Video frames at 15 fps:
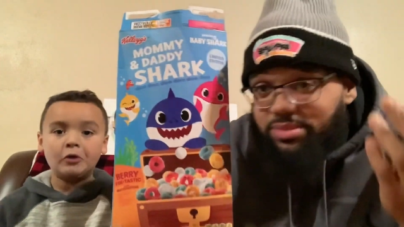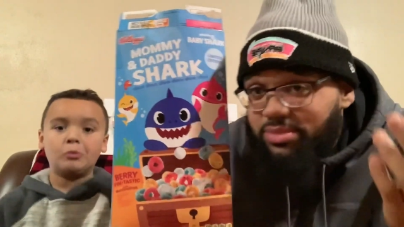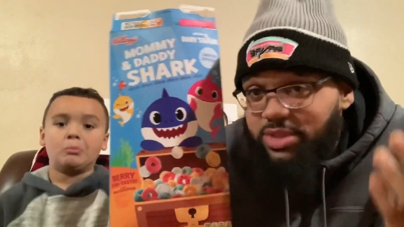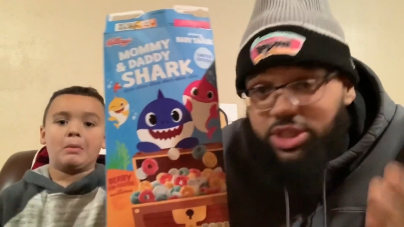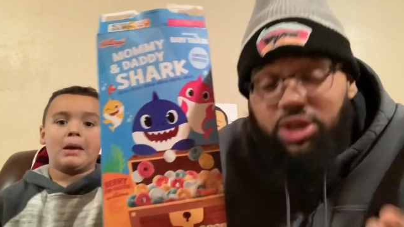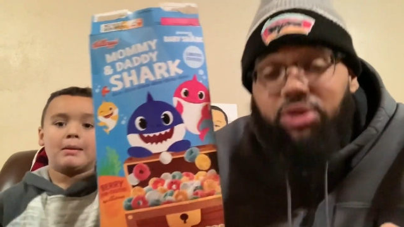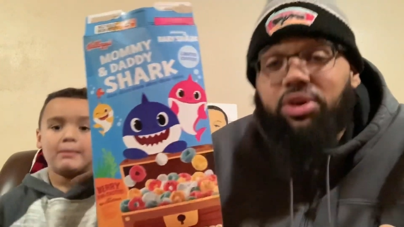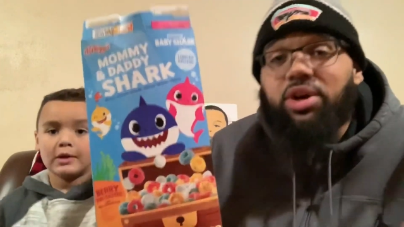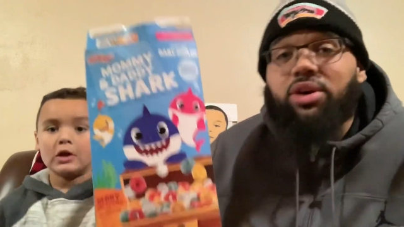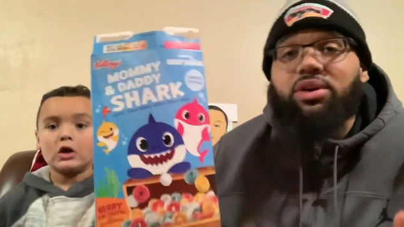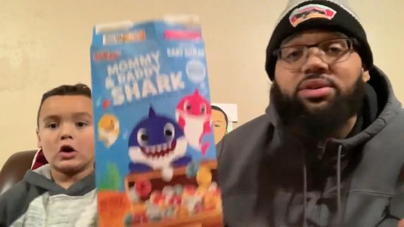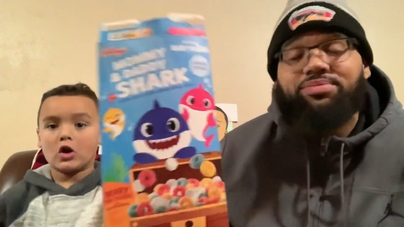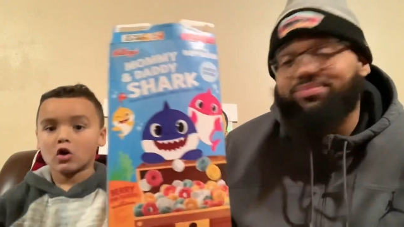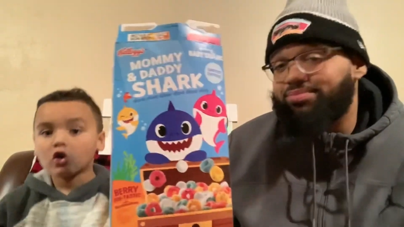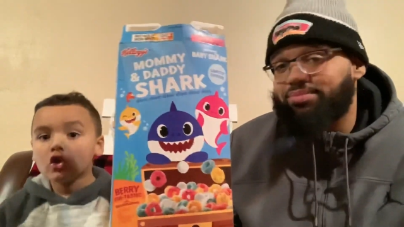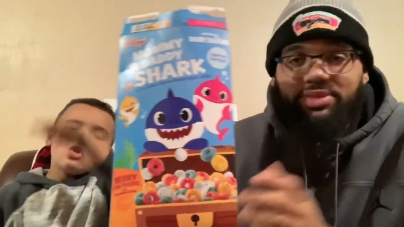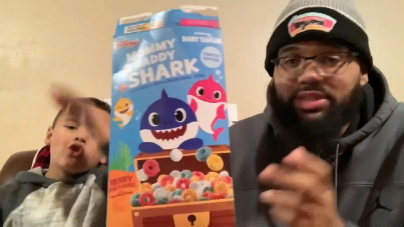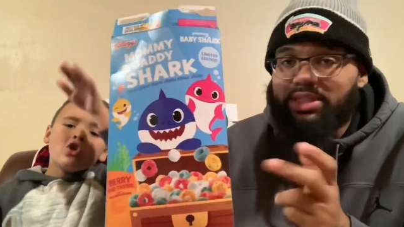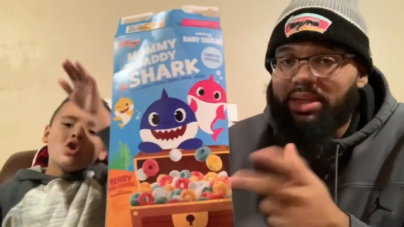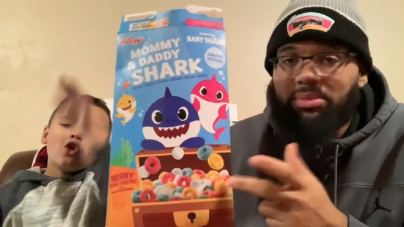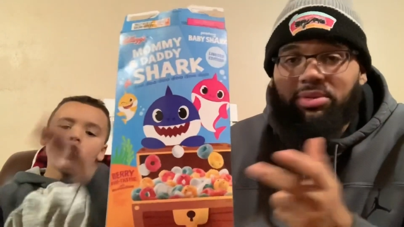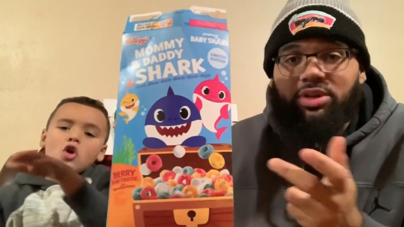Speaker 1: cereal,
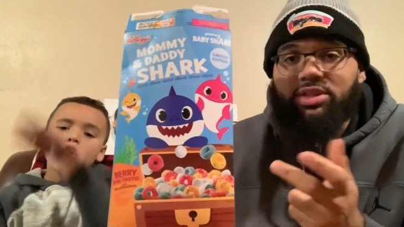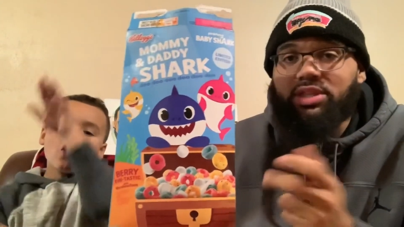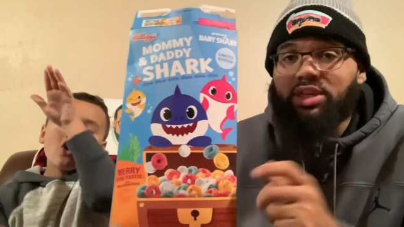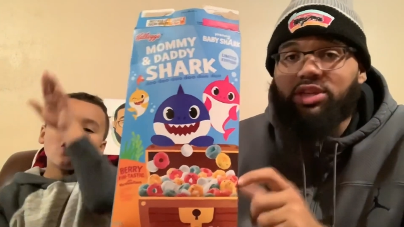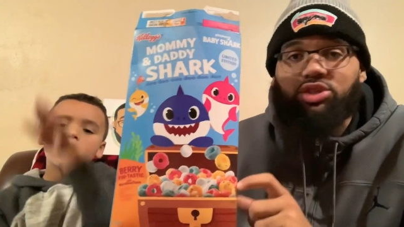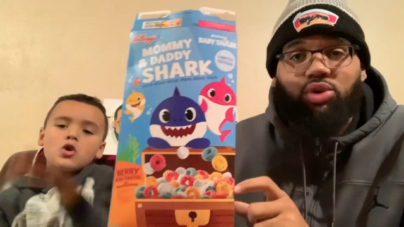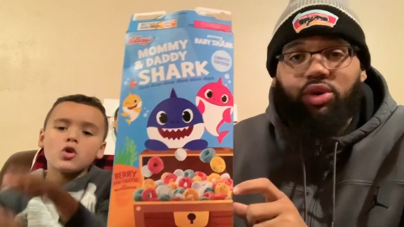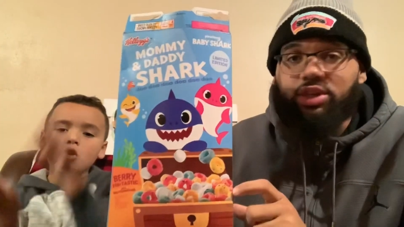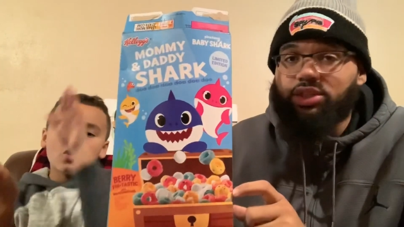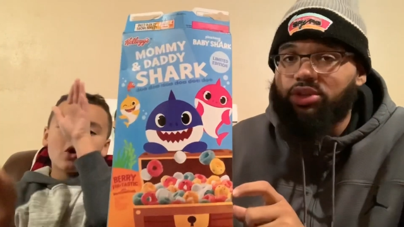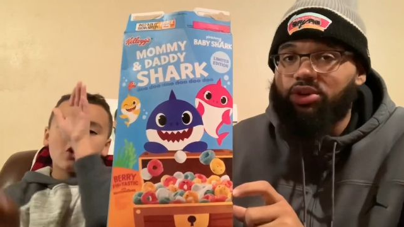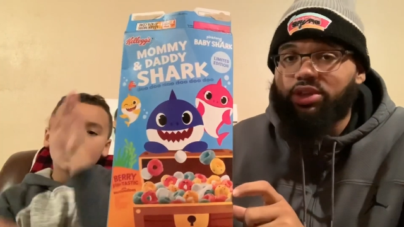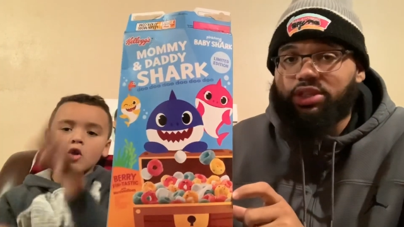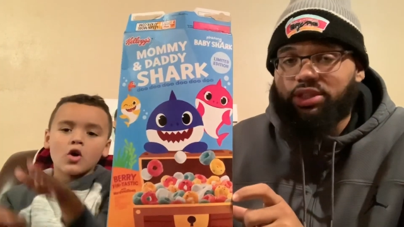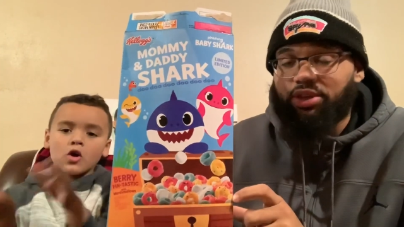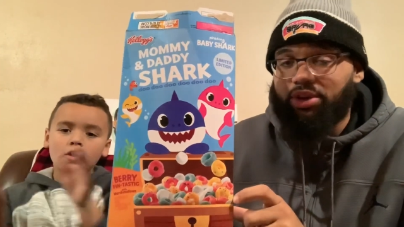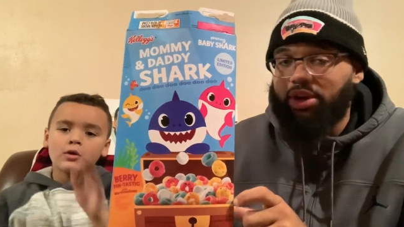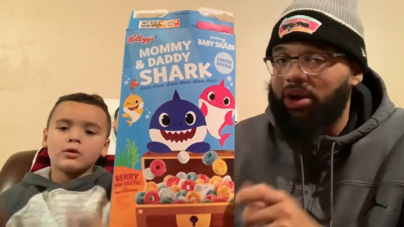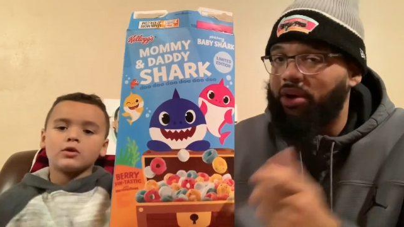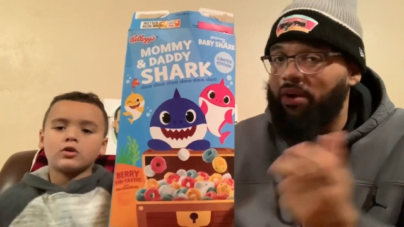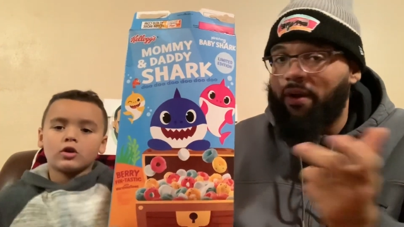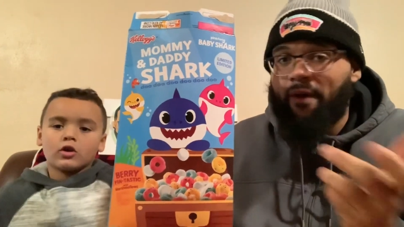similar to the Toy Story
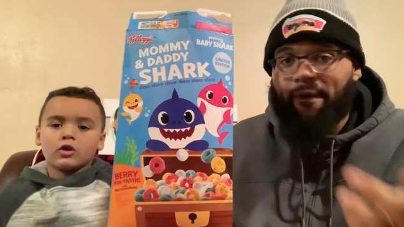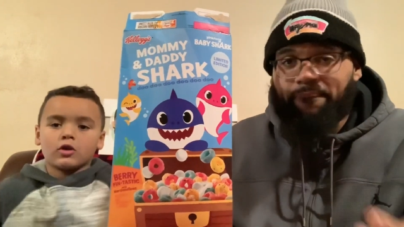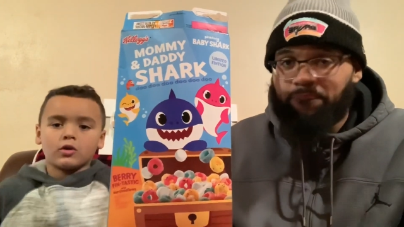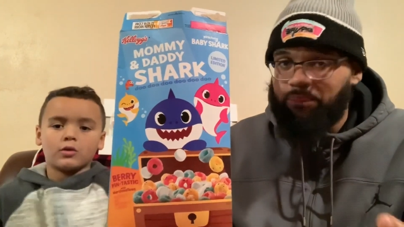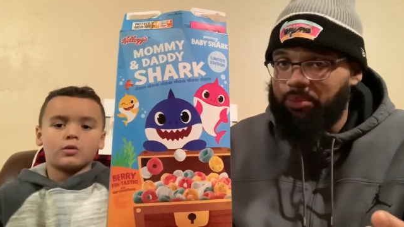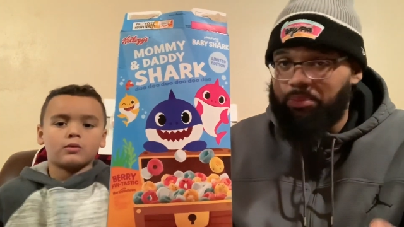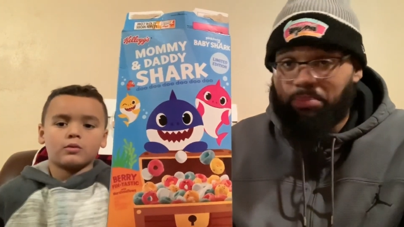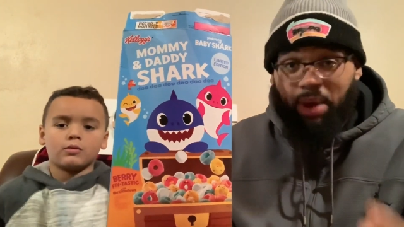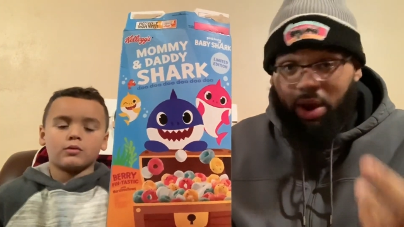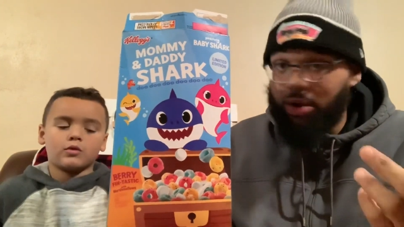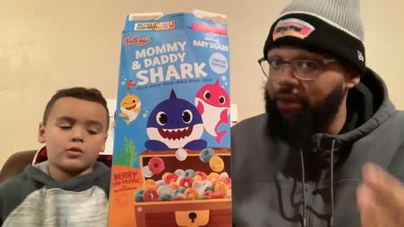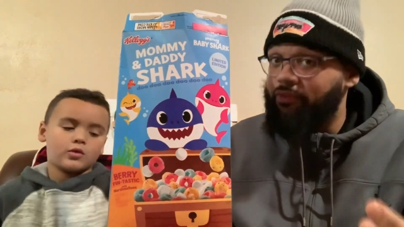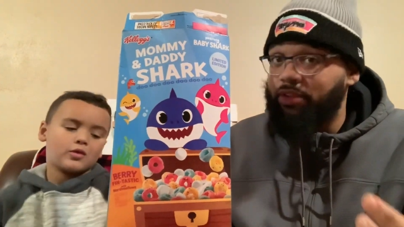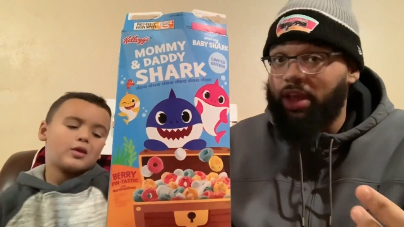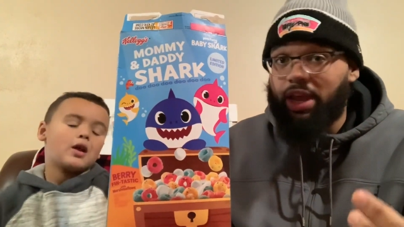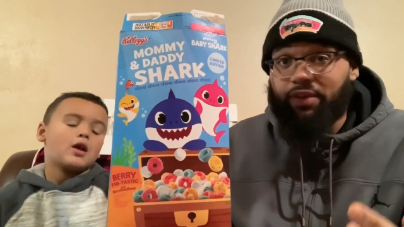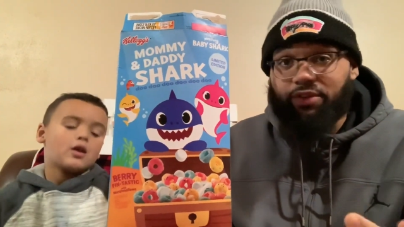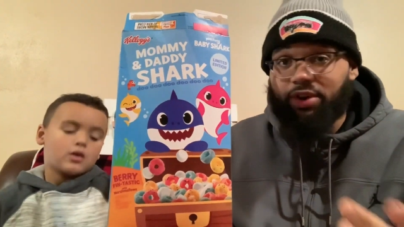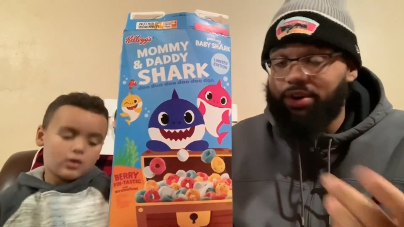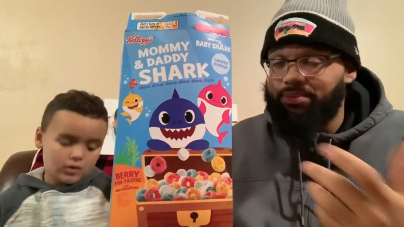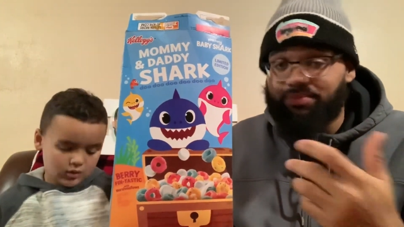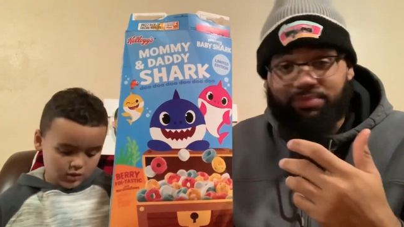cereal, berry
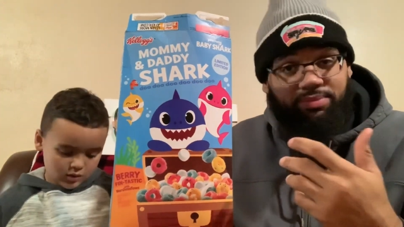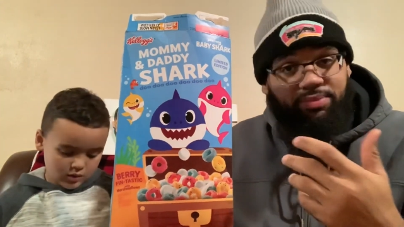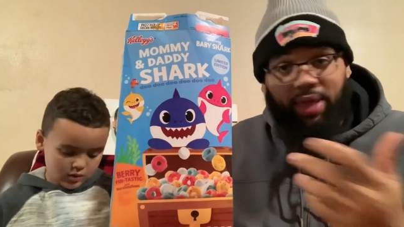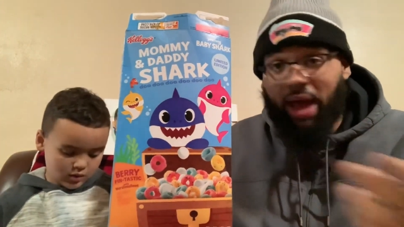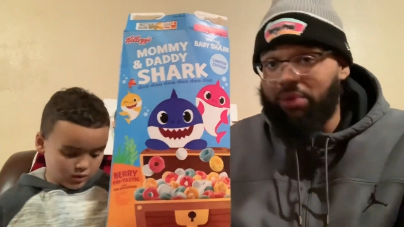flavor. That